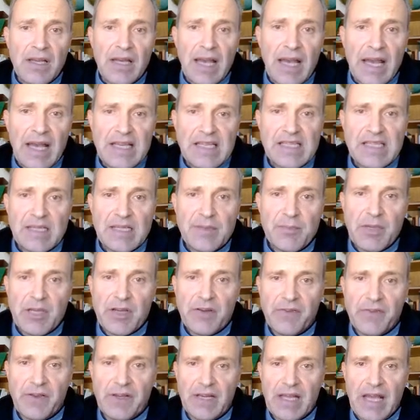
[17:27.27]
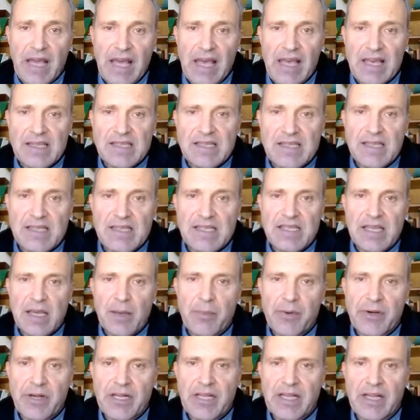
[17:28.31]
Acetaminophen has a
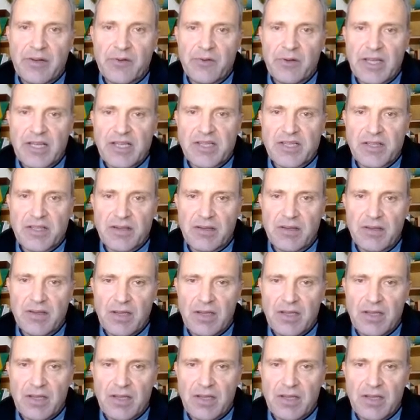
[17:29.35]
separate calculation.